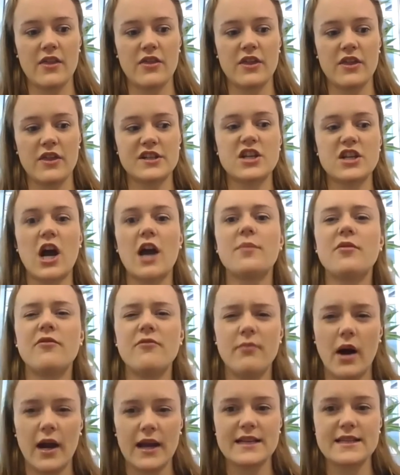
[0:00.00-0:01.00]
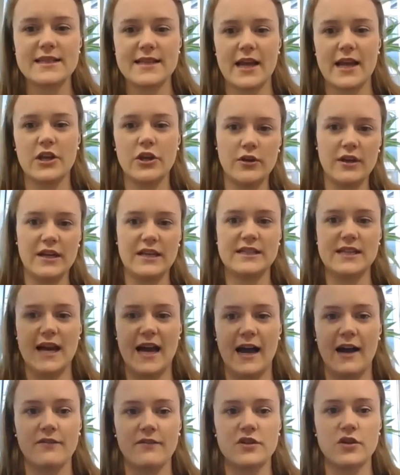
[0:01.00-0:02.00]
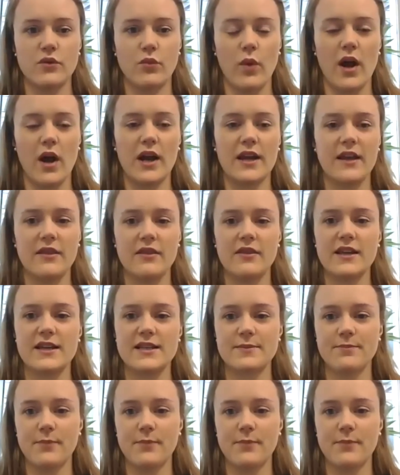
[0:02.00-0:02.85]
the type of mindset you need to have to work in this